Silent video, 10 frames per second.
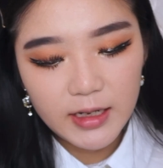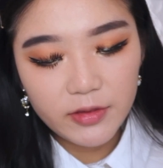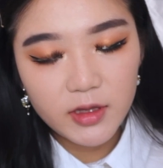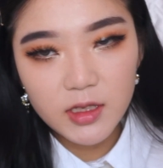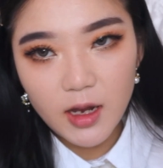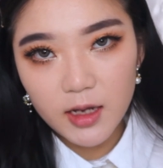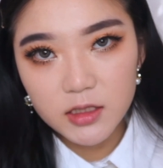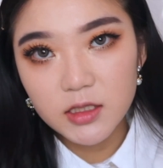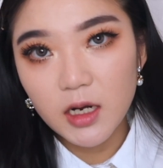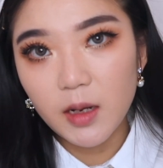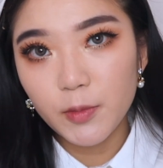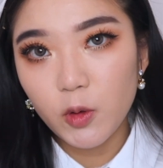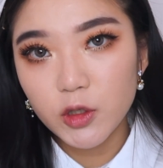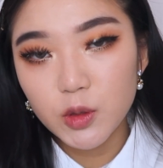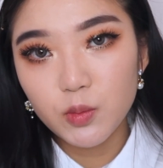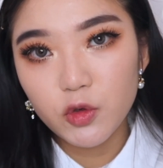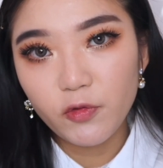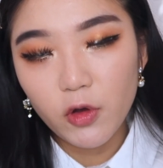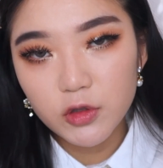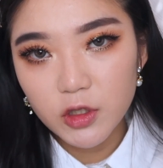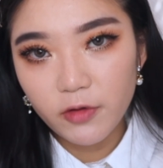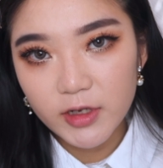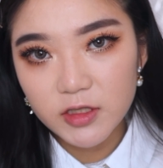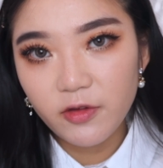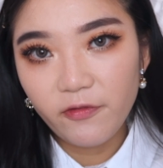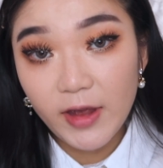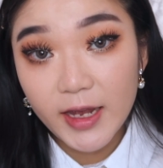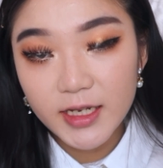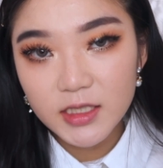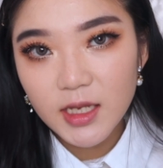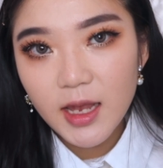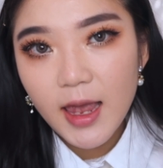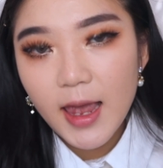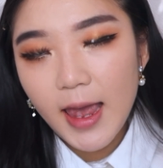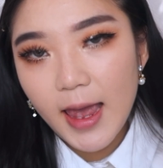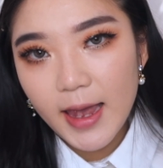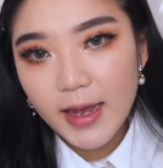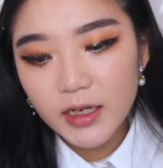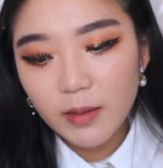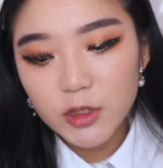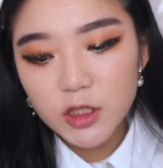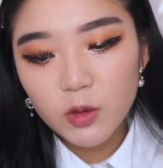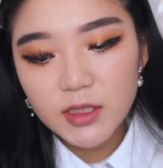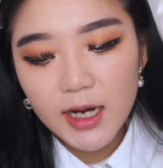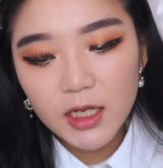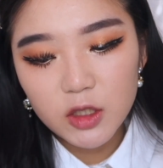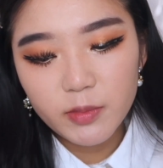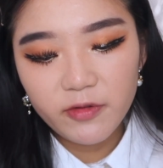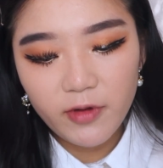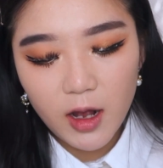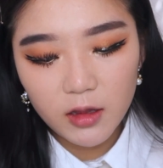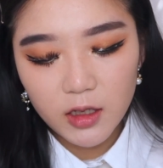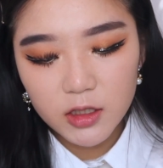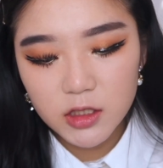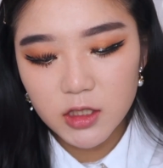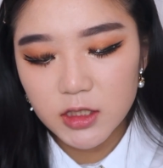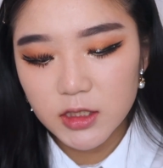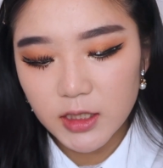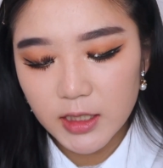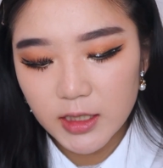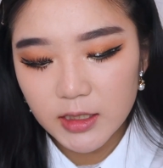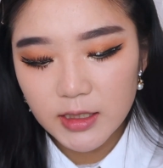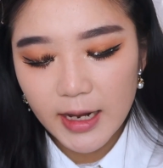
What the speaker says: Now that the eyes are done, I'm going to move on to the rest of the face, and I'm just going to add a little bit of color to the skin.